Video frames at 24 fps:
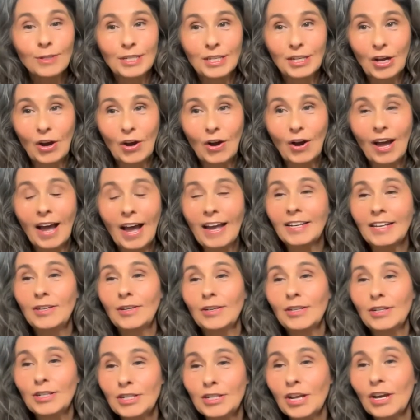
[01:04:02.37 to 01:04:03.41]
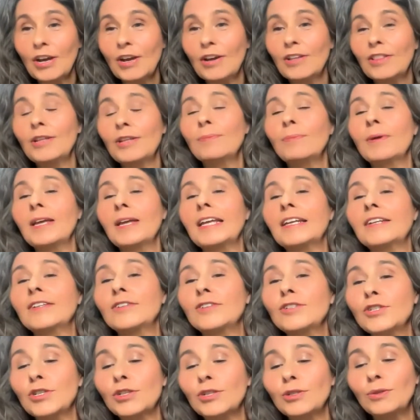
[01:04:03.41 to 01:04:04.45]
got, and you can turn them
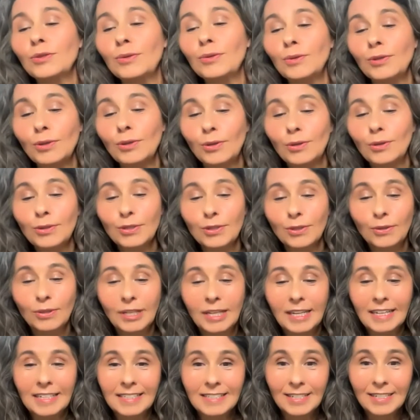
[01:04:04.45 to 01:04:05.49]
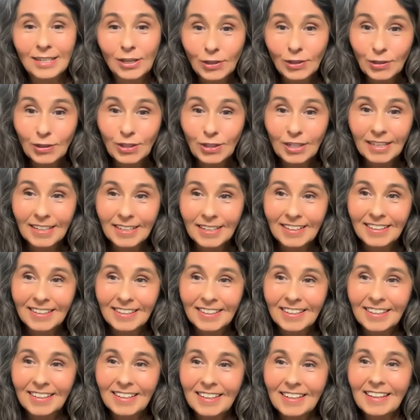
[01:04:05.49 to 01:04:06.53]
into your sun-kissed look.
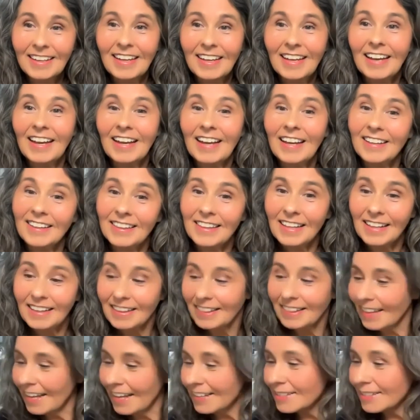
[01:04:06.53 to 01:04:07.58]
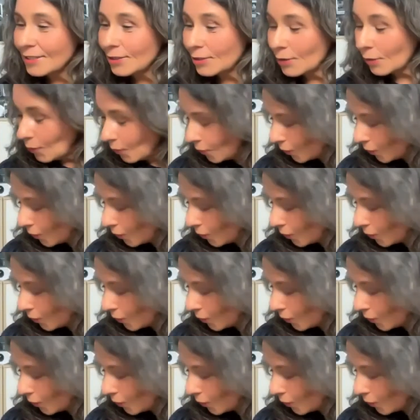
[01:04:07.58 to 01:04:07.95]
I think that's all